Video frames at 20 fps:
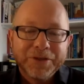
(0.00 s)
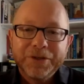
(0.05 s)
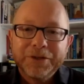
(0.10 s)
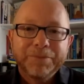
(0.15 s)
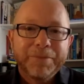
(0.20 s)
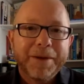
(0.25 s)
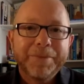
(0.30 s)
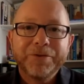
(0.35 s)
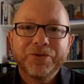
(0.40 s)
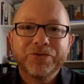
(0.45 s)

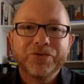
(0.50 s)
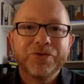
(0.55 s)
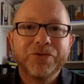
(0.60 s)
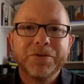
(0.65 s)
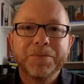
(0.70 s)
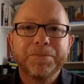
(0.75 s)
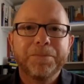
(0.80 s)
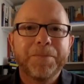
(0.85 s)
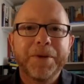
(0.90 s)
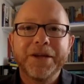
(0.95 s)
maybe draw
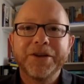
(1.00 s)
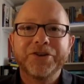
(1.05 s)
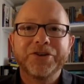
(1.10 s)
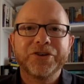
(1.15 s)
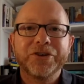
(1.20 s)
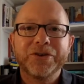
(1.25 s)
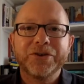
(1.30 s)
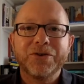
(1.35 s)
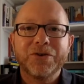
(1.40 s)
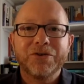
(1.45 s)
a
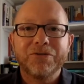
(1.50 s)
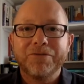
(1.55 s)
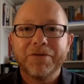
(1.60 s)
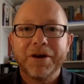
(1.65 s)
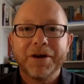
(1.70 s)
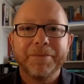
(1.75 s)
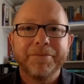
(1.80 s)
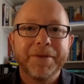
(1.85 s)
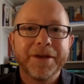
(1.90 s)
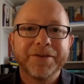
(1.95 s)
picture or
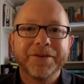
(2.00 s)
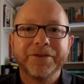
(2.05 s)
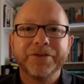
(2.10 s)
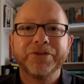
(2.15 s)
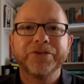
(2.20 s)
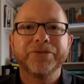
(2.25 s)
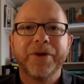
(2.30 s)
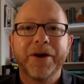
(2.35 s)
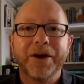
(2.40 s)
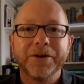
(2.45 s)
write a message
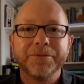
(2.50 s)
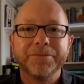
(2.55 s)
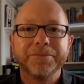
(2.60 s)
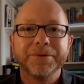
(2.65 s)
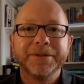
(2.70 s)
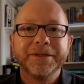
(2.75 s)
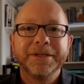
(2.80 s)
of hope,